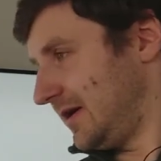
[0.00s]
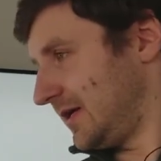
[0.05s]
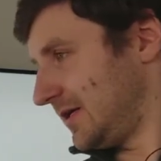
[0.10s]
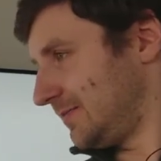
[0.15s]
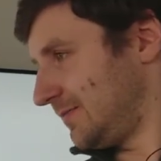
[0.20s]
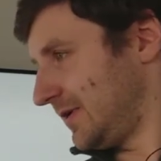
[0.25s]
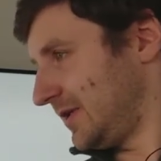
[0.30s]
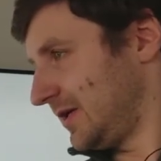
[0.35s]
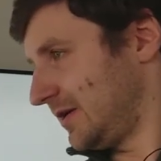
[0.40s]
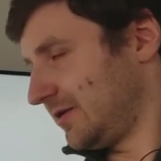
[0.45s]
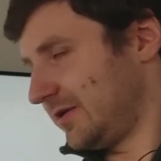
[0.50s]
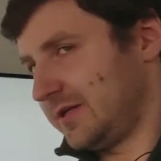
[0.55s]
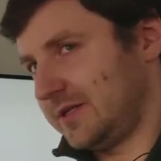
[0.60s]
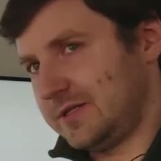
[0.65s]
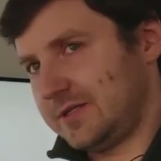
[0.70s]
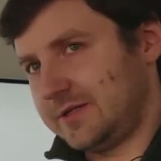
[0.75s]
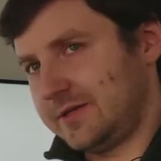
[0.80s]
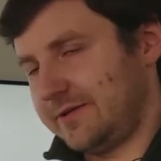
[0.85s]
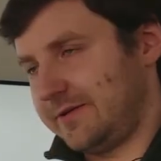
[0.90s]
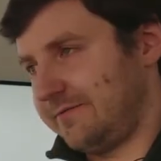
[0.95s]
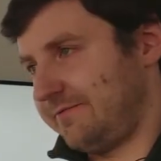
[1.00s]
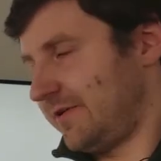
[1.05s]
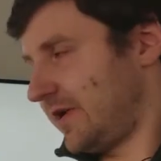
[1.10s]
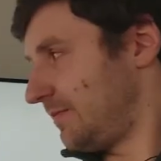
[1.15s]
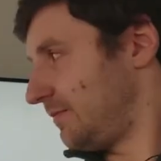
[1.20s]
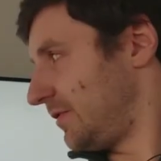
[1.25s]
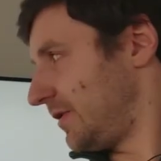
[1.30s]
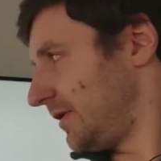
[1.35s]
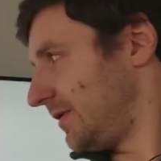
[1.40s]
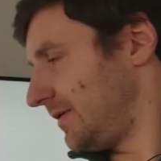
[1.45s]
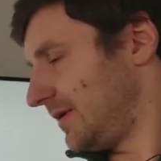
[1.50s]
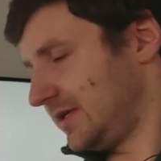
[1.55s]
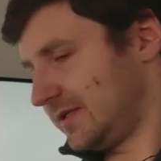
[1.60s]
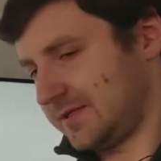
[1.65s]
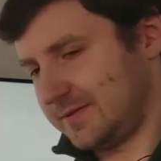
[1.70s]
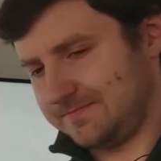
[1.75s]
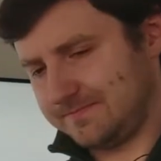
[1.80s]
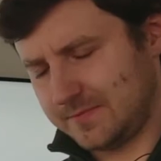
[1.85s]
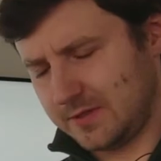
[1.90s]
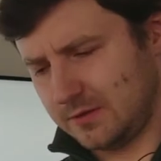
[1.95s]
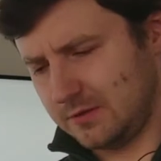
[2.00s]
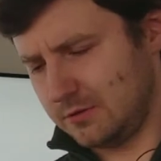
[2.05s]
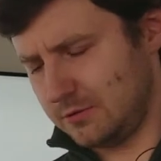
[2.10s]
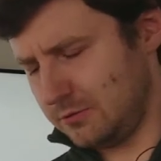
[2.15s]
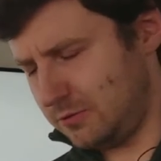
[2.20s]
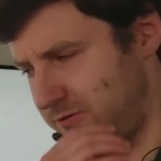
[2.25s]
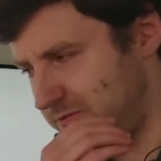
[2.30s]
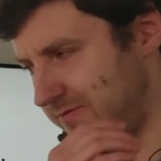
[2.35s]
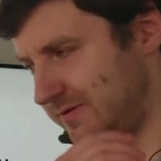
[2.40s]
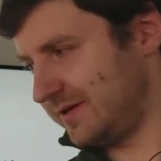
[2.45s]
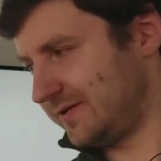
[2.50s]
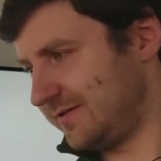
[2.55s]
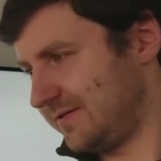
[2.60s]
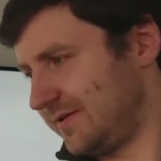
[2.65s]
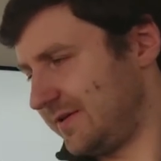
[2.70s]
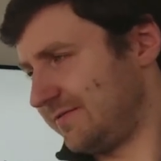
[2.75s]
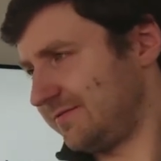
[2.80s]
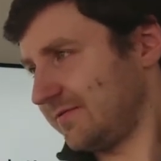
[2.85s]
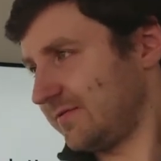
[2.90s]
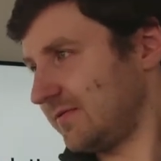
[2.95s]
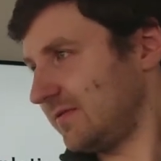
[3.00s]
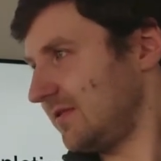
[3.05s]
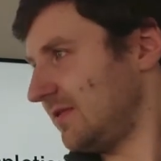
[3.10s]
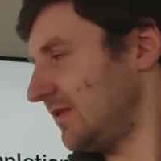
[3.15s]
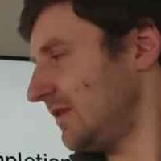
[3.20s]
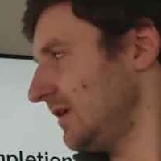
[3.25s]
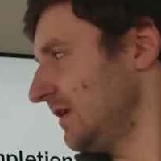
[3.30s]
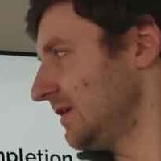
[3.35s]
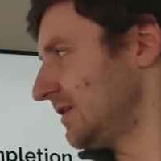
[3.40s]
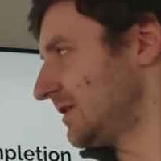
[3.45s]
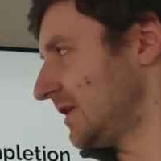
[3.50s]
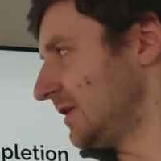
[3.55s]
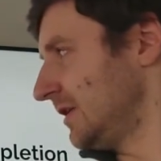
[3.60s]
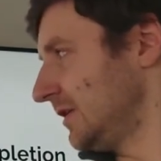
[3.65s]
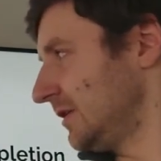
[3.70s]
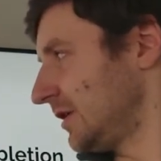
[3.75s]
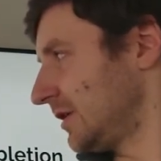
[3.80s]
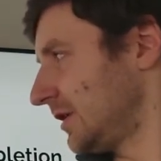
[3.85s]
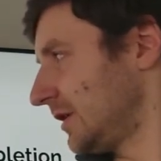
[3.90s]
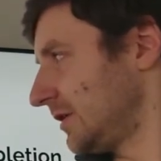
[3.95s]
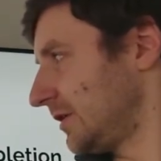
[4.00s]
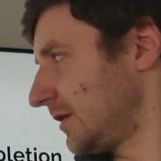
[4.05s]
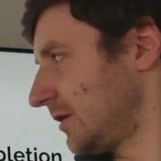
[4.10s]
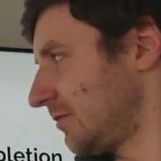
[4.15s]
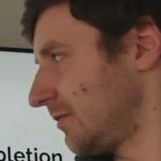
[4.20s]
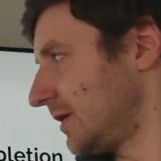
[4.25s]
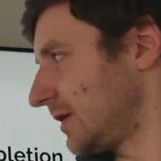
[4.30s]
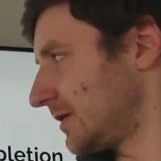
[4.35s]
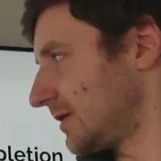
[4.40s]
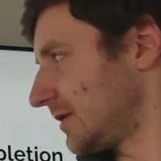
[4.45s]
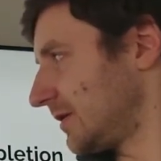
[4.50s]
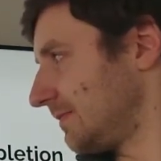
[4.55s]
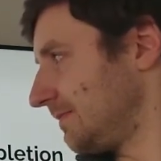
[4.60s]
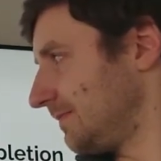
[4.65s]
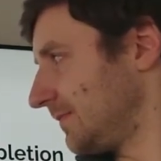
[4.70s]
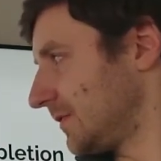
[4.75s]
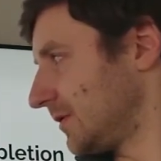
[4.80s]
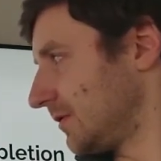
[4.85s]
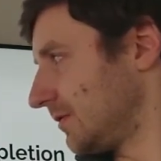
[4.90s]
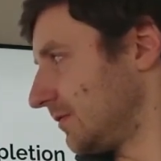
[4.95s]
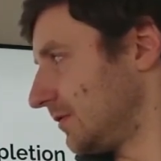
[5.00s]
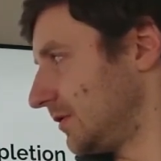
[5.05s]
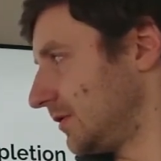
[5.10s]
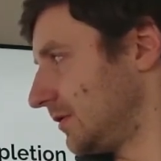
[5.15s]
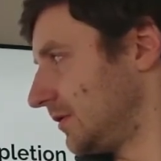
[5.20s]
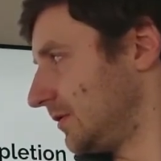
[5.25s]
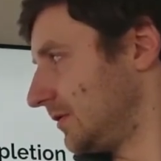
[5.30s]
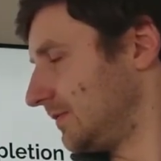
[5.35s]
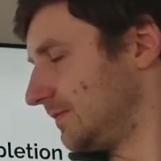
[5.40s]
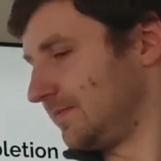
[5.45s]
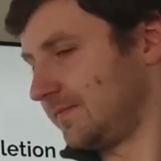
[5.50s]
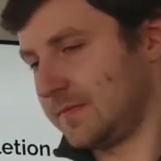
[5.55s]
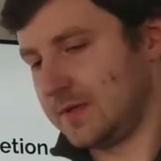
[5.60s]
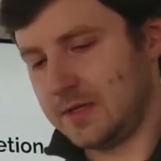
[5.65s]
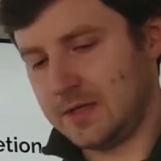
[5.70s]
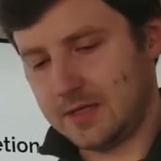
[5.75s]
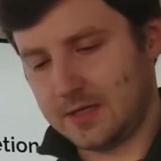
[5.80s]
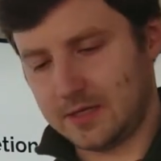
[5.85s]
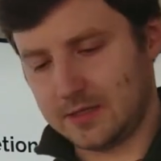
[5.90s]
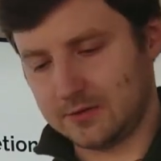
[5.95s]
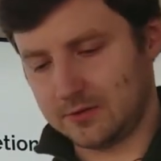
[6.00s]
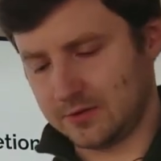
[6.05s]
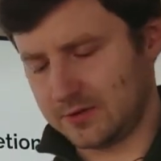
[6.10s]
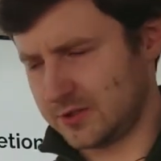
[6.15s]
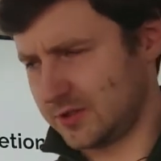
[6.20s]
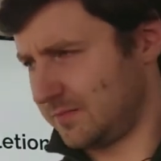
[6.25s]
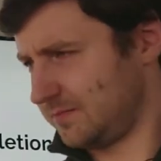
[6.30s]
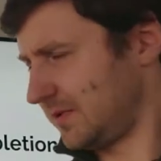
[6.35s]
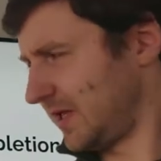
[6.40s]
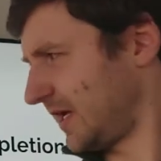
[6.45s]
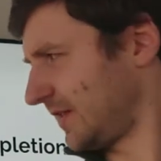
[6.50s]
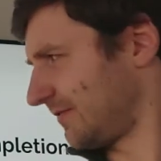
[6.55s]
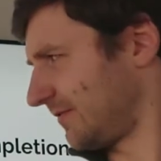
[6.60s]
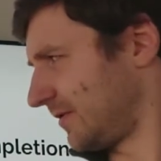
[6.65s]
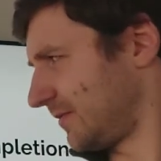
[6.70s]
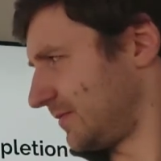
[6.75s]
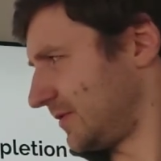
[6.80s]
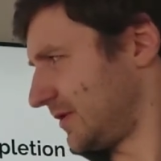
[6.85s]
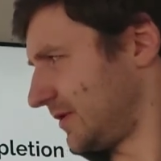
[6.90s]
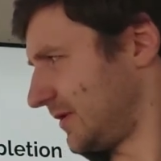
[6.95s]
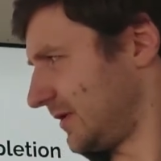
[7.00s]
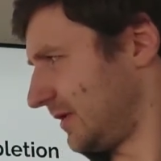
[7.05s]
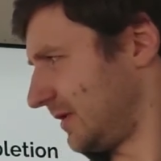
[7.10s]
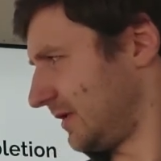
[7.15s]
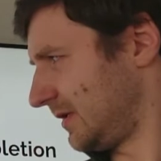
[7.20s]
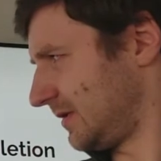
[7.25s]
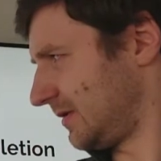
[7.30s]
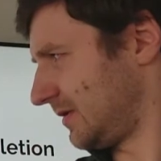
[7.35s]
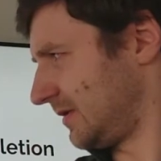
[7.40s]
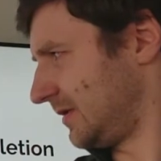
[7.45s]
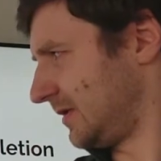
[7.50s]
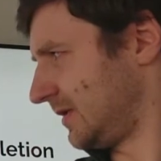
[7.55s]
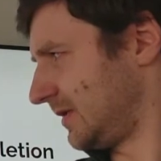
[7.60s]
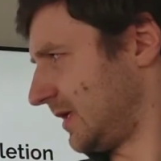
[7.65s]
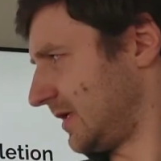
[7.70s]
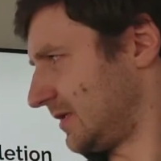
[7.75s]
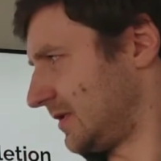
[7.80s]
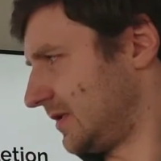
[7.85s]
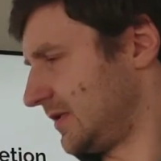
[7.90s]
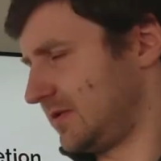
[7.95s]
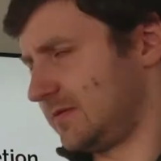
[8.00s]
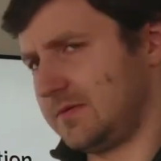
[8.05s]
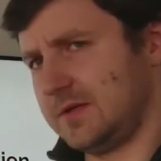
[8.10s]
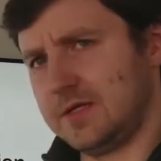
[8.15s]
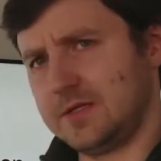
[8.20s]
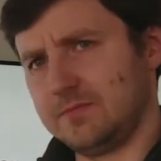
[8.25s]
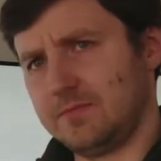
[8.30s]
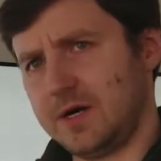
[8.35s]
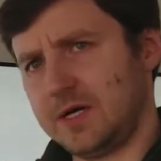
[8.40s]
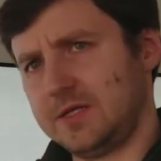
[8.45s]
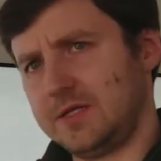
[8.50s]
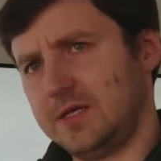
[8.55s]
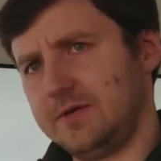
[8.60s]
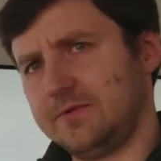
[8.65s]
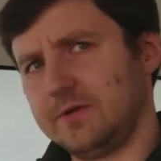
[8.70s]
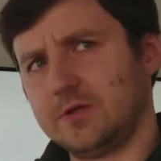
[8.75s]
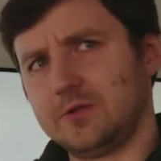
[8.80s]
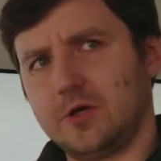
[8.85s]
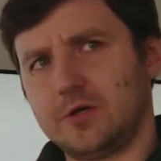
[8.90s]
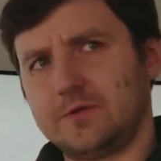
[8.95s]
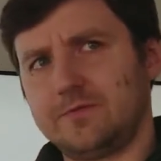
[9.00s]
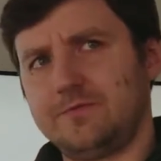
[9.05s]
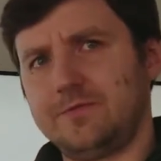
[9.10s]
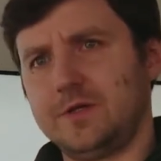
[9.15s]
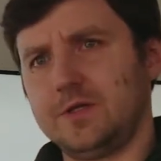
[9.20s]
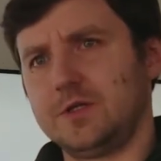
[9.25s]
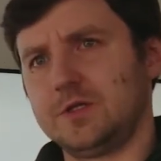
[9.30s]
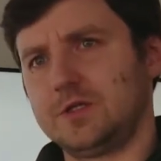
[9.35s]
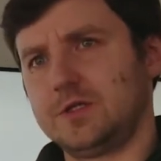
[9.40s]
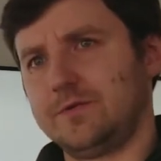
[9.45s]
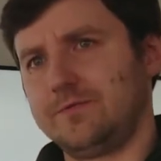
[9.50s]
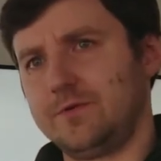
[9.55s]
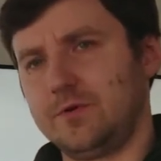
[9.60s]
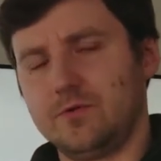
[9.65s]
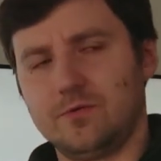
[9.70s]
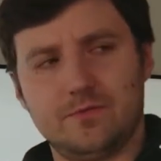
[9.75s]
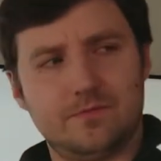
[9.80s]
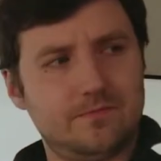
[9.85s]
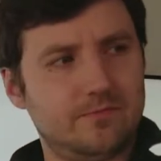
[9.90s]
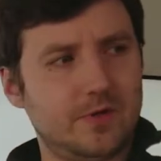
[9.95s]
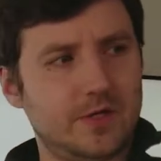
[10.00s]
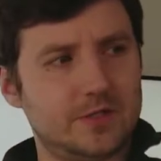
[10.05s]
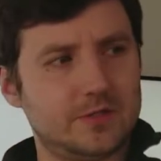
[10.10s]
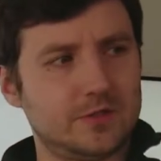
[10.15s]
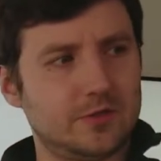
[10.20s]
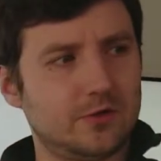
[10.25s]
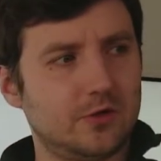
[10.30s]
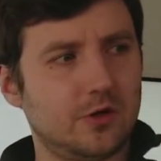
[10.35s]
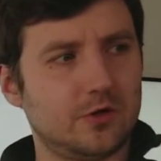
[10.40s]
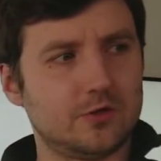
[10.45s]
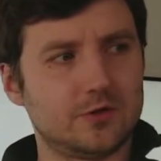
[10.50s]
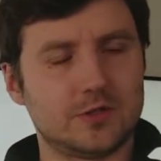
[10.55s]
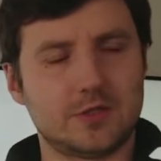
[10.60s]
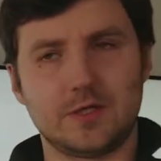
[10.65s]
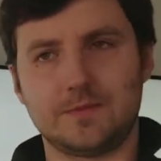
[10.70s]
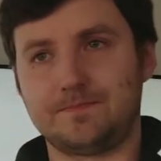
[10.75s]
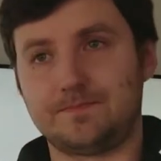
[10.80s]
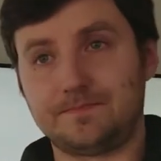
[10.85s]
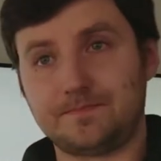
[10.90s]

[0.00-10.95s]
Particularly it's web. If it's an internet request. So, and on some platforms it doesn't. It might even not finish if you wait synchronously.